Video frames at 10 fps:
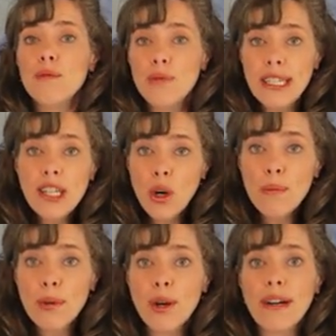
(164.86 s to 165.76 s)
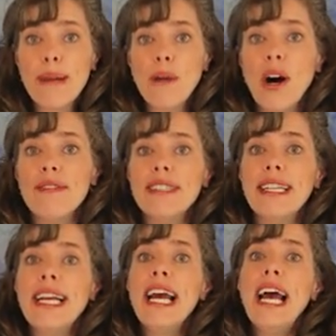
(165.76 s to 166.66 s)
written home program
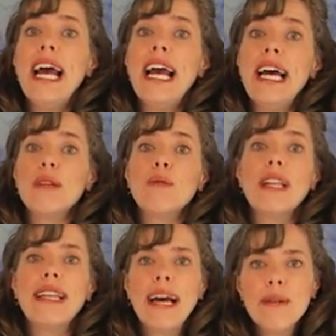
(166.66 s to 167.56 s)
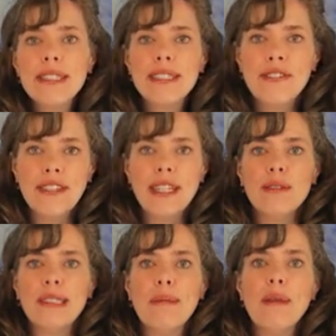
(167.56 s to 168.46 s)
often, and will allow us to fill
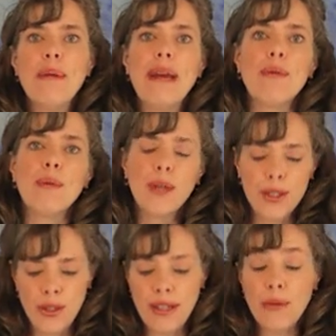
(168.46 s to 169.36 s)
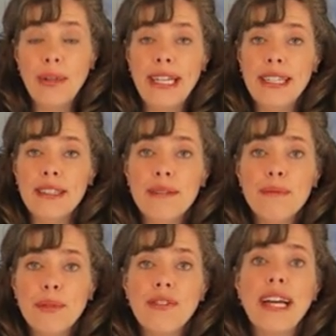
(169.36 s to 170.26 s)
out some of the paperwork so that we can
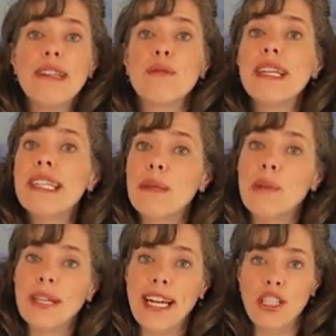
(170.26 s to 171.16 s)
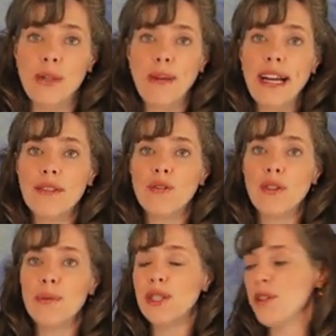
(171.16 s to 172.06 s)
provide the written communication back and
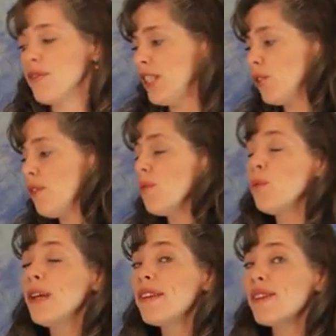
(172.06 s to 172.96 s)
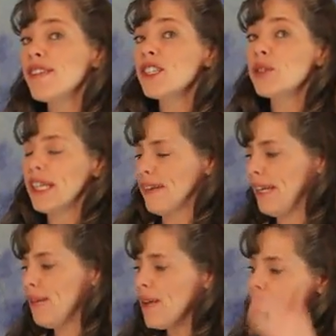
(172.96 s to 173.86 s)
forth with your
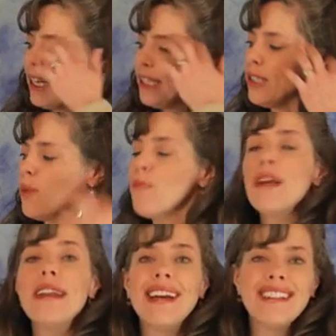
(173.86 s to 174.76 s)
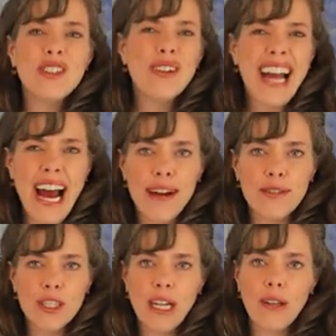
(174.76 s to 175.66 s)
veterinarian. So that's on
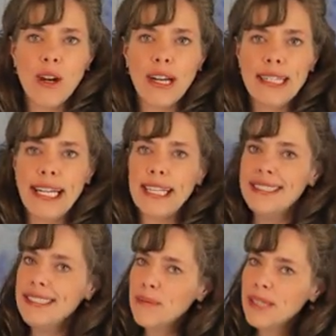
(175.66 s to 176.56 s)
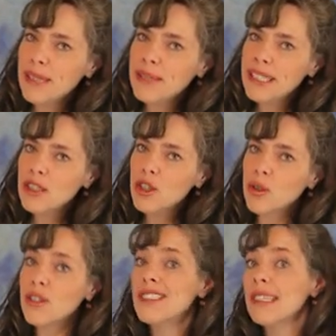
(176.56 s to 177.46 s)
average how long it takes. Sometimes a little
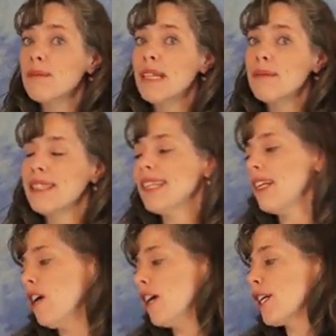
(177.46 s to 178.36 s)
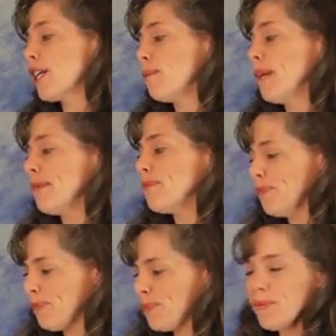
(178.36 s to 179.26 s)
shorter, sometimes a little longer, but
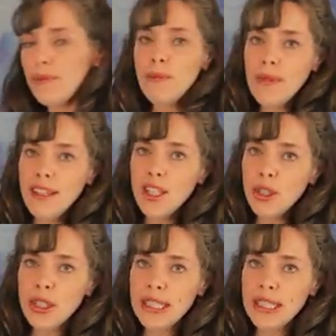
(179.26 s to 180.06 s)
you should